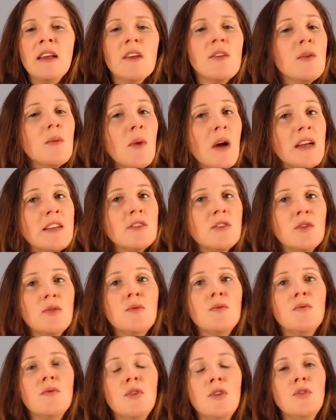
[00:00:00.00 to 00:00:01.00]
Otherwise,
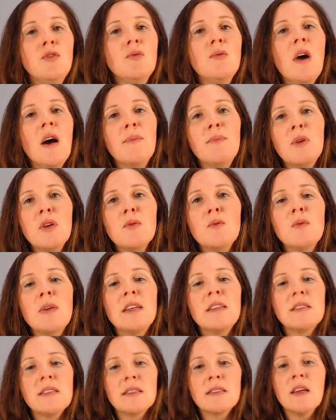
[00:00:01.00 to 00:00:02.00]
you do up your
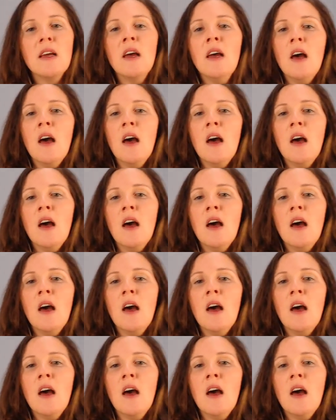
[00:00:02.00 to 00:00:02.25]
risk